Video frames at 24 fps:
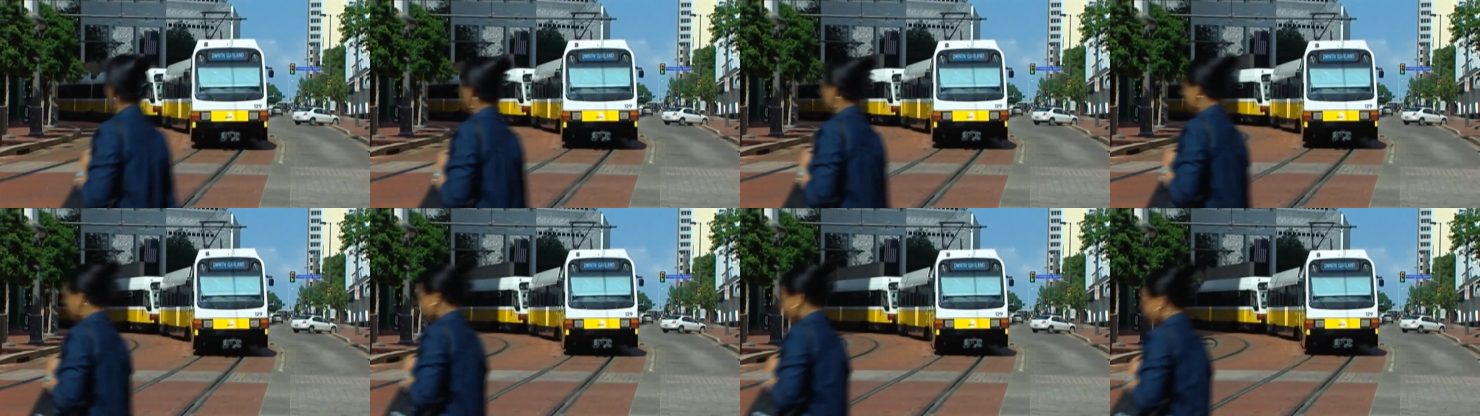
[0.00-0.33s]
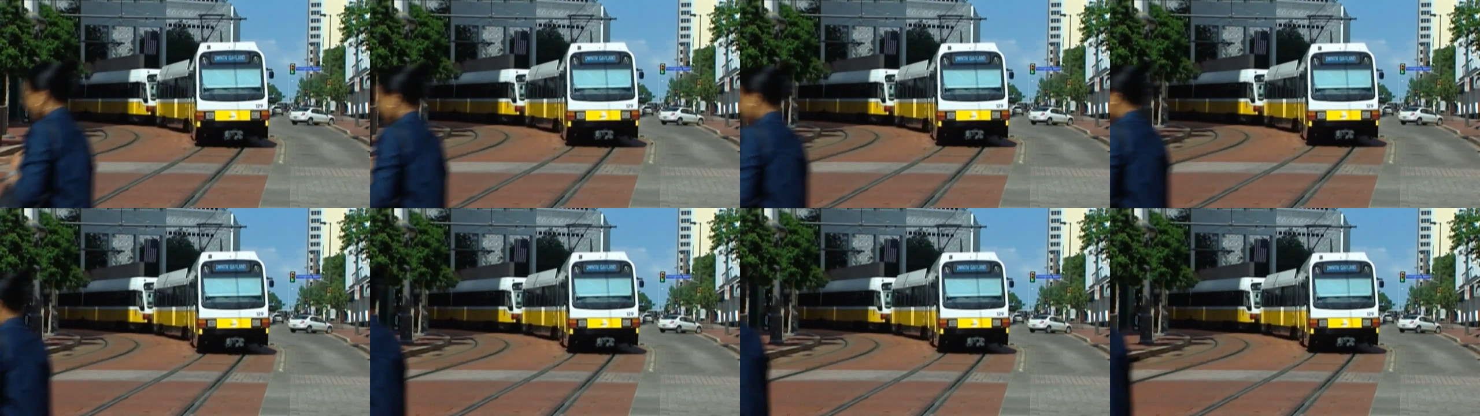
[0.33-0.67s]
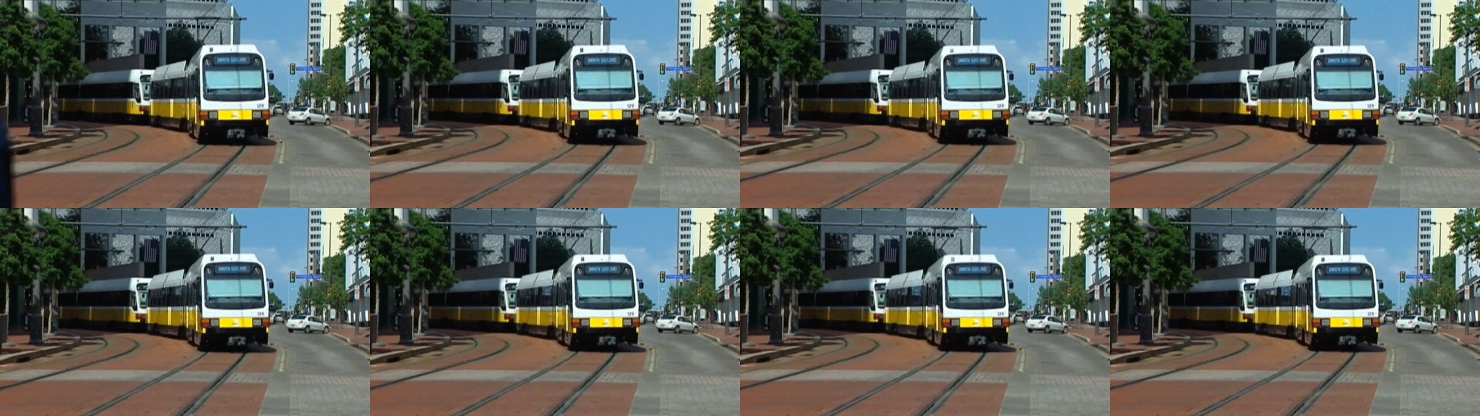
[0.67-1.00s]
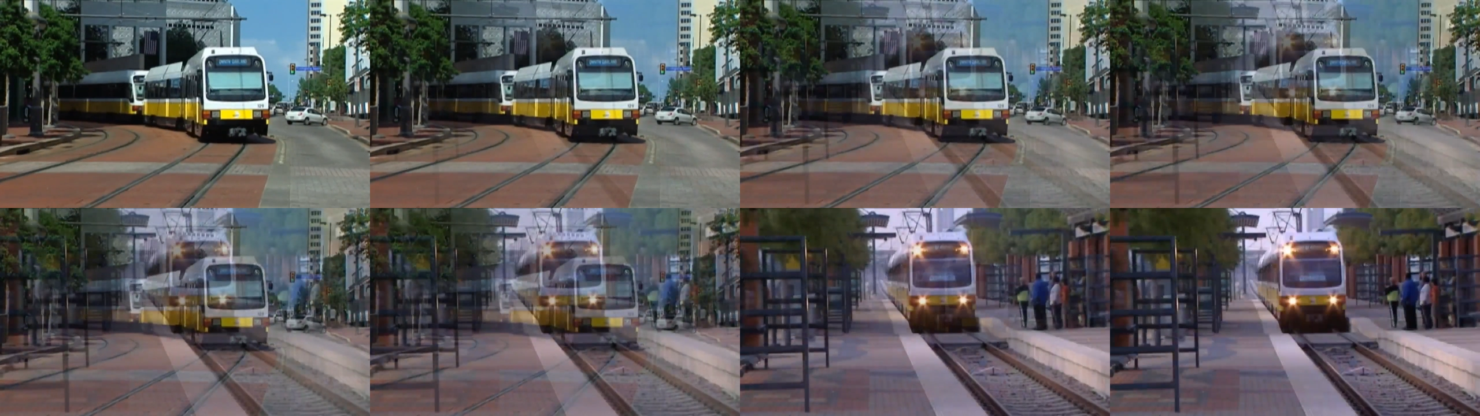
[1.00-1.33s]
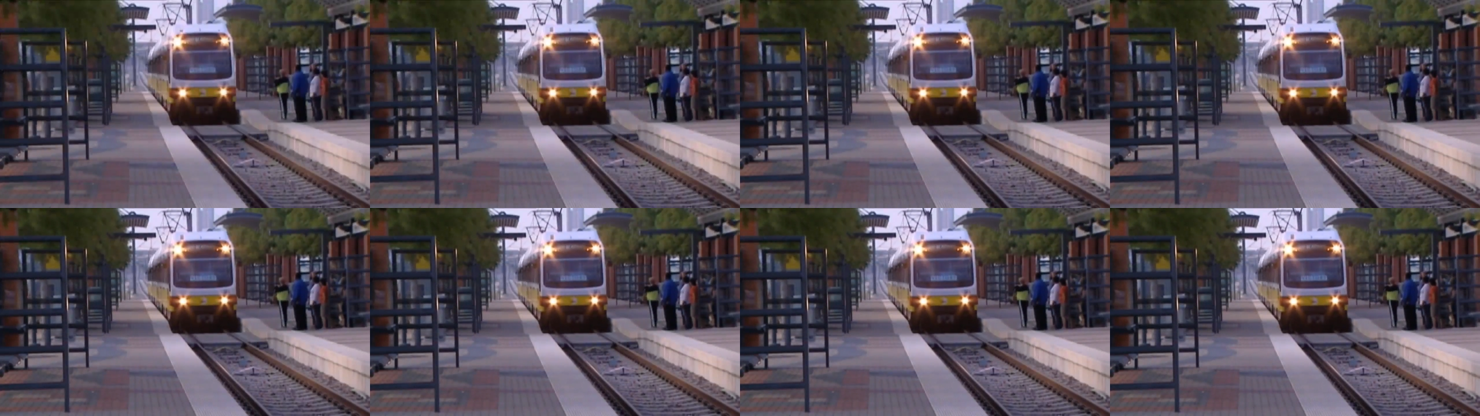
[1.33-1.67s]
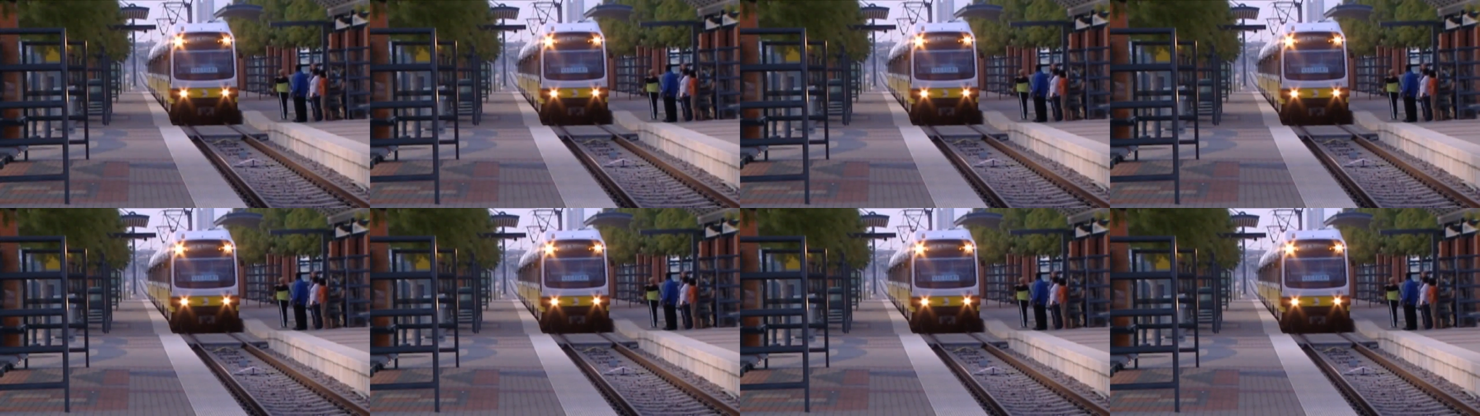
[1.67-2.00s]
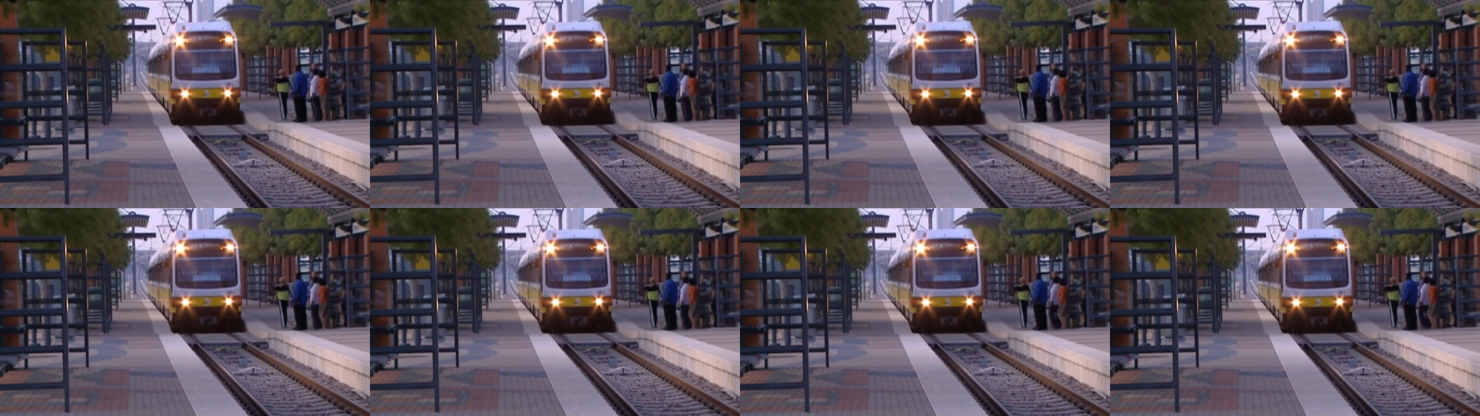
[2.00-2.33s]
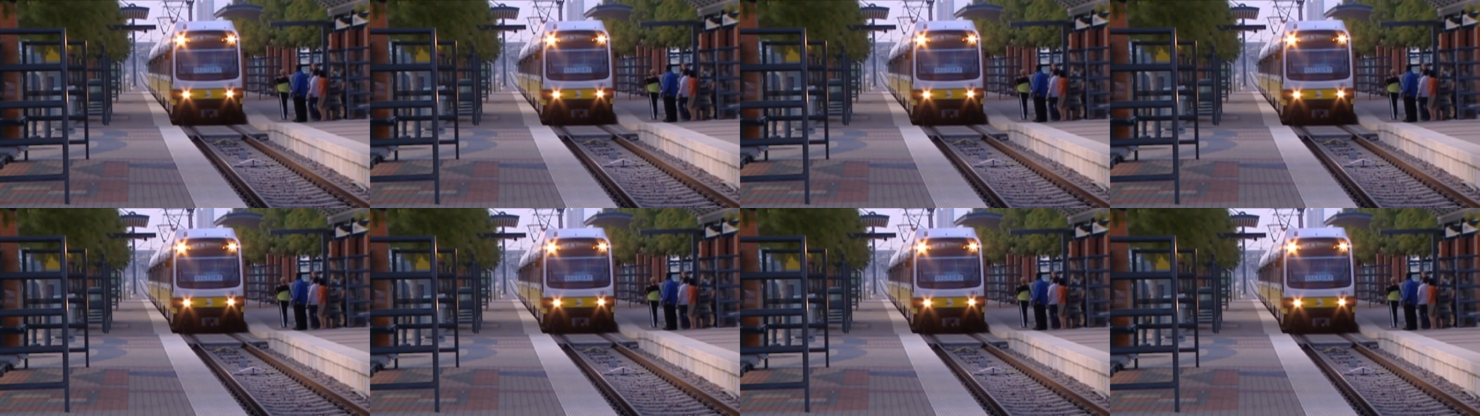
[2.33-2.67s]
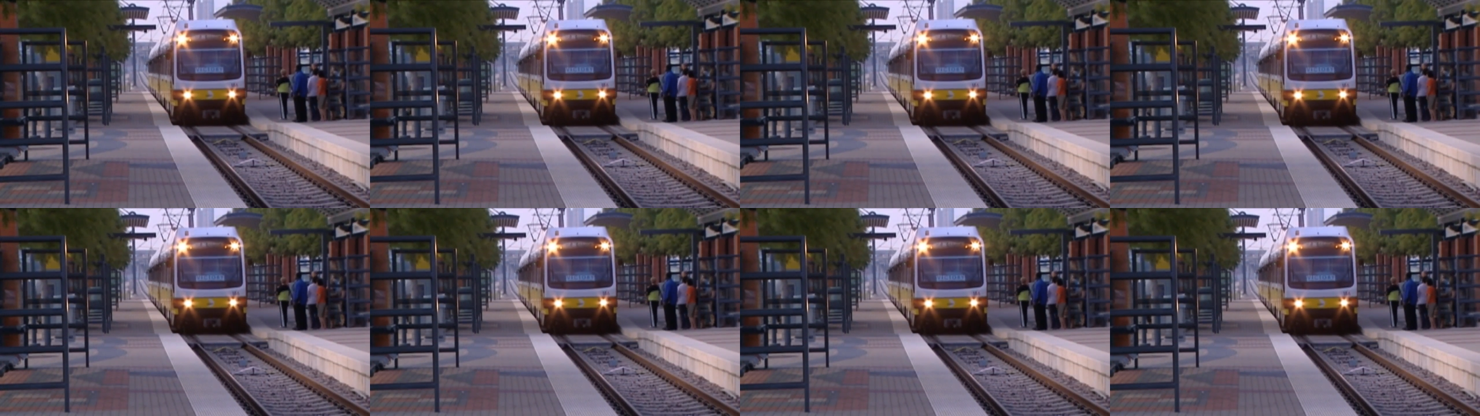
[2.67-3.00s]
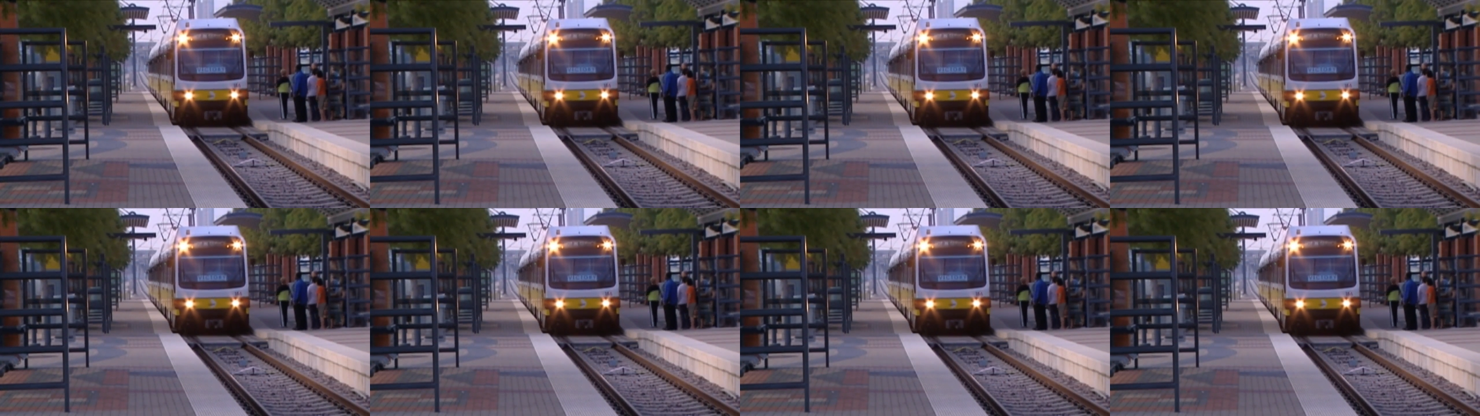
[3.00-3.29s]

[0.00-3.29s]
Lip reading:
No face is visible, so there are no lips to read.